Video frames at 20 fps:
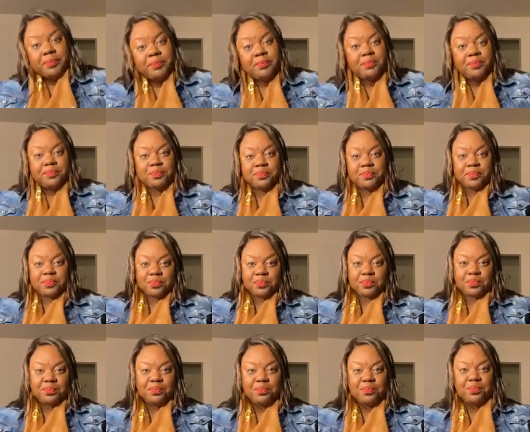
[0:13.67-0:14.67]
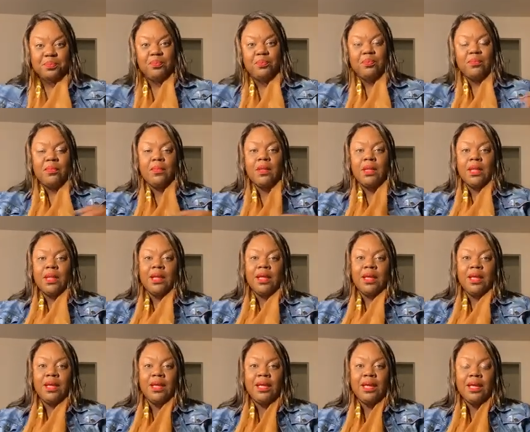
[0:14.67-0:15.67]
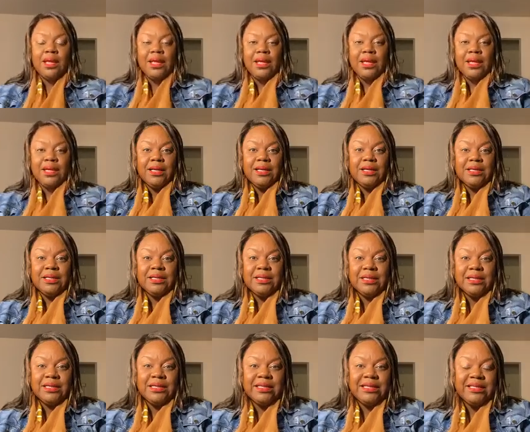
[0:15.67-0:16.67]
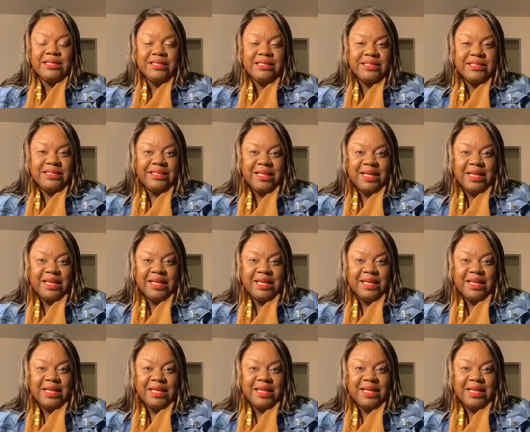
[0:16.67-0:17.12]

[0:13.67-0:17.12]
(no one is talking)